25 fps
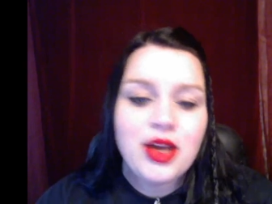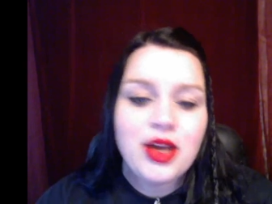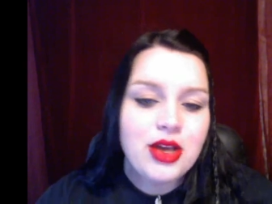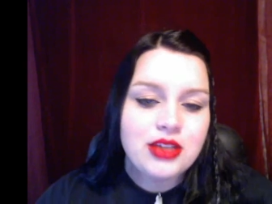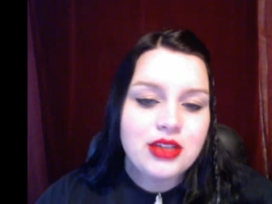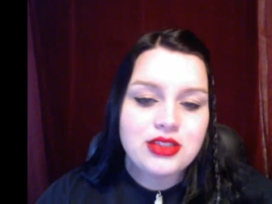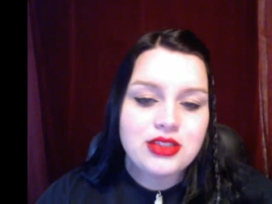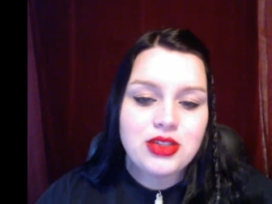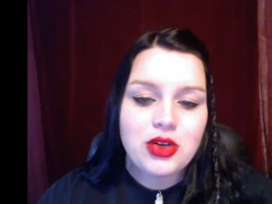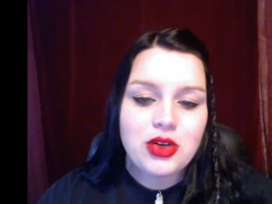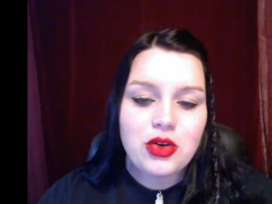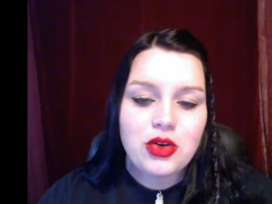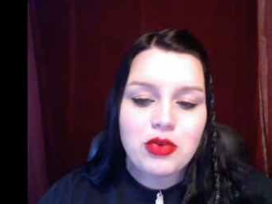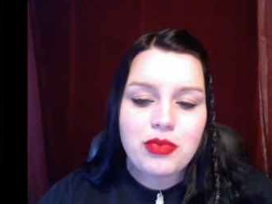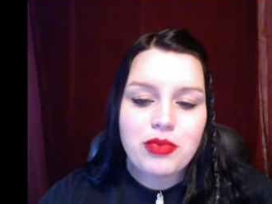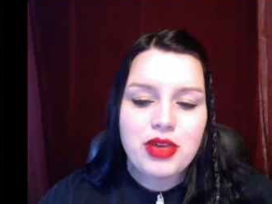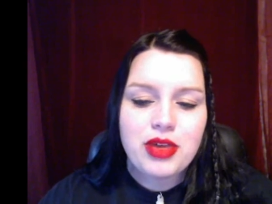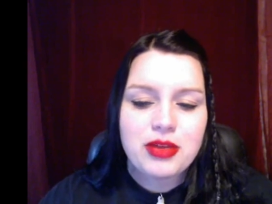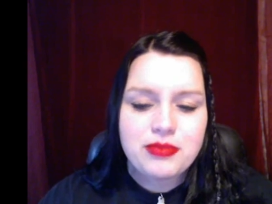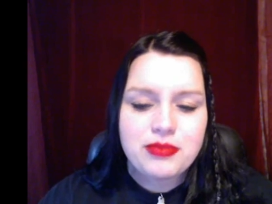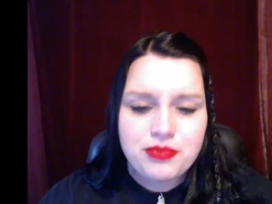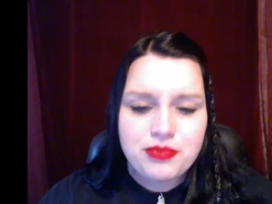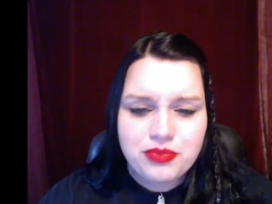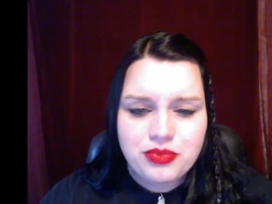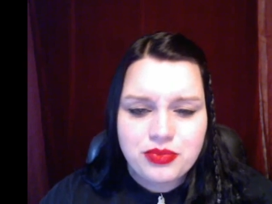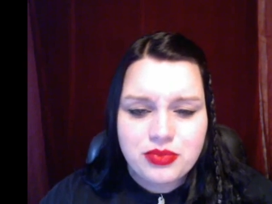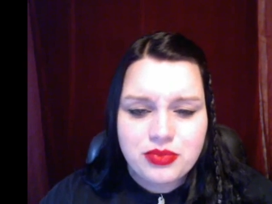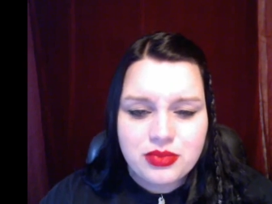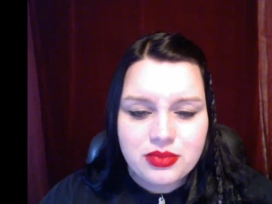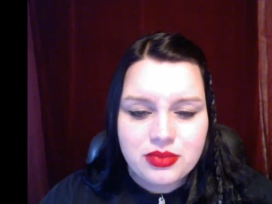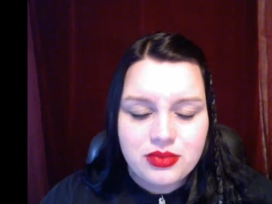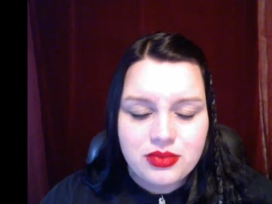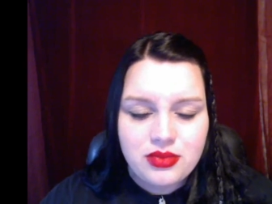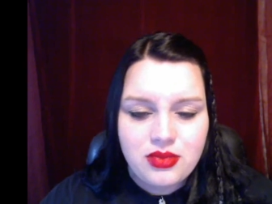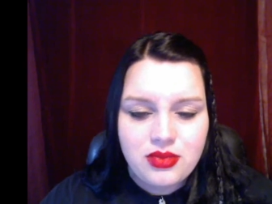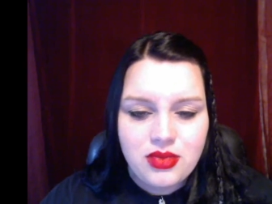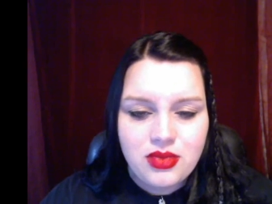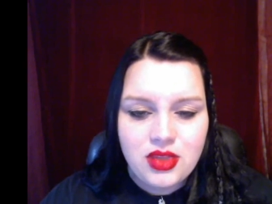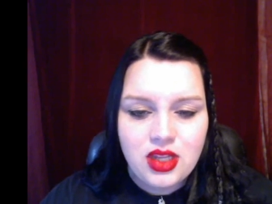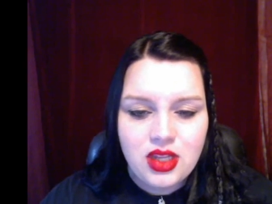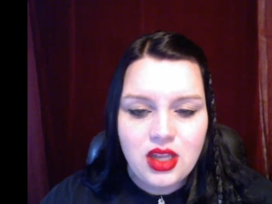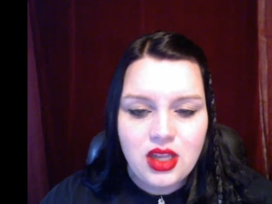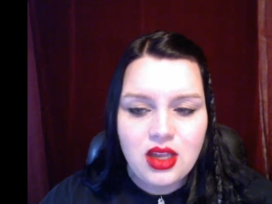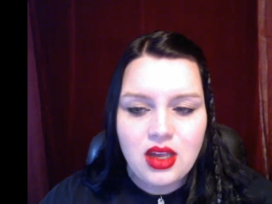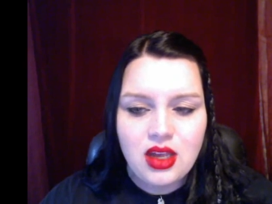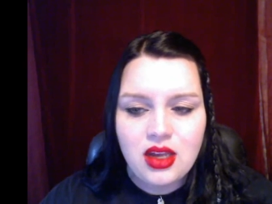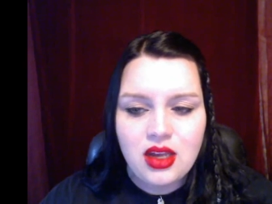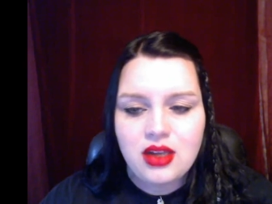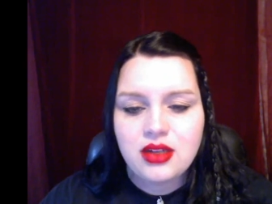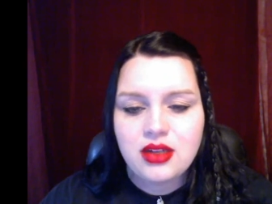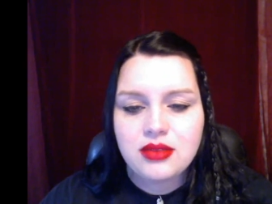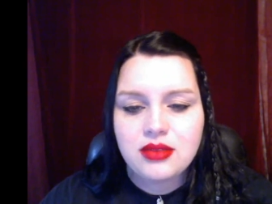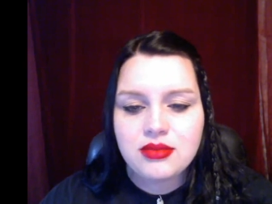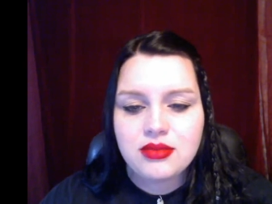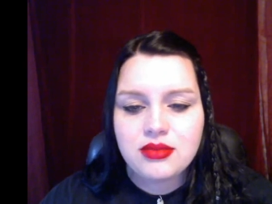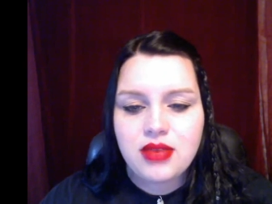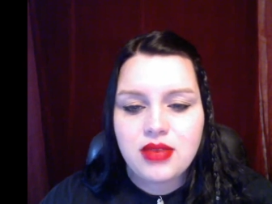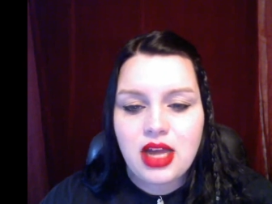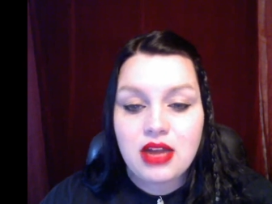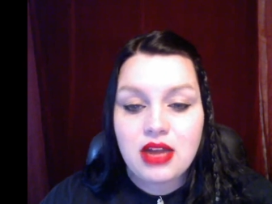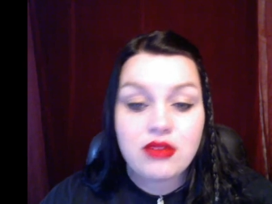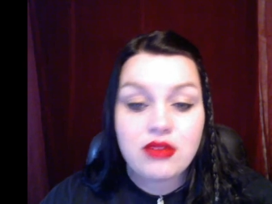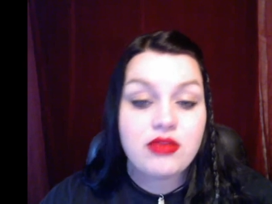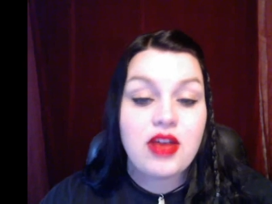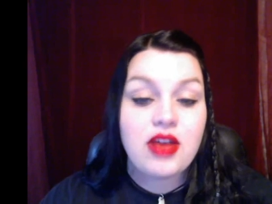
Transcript: So, but, I